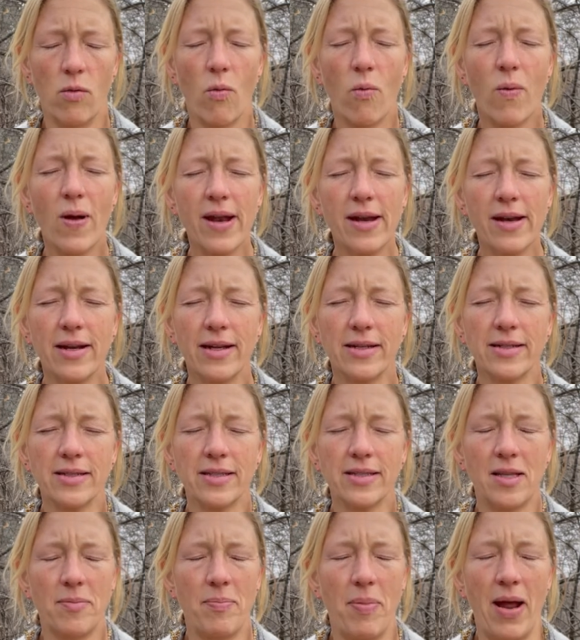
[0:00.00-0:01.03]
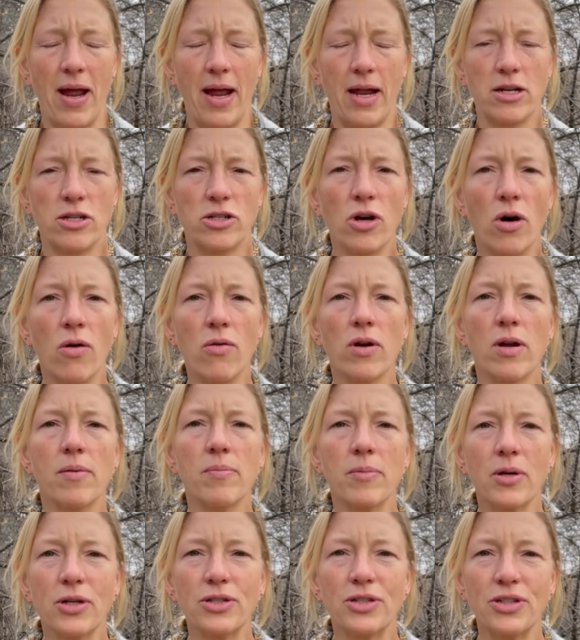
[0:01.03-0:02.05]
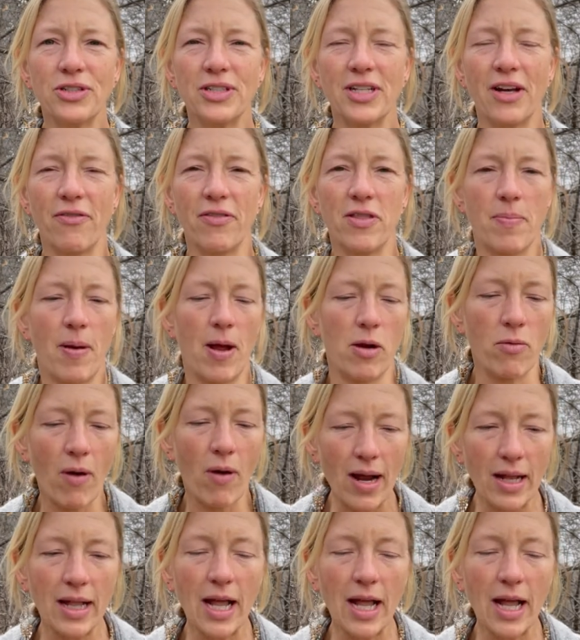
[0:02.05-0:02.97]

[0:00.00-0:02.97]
Witness the pain. Don't immerse yourself in the pain, right?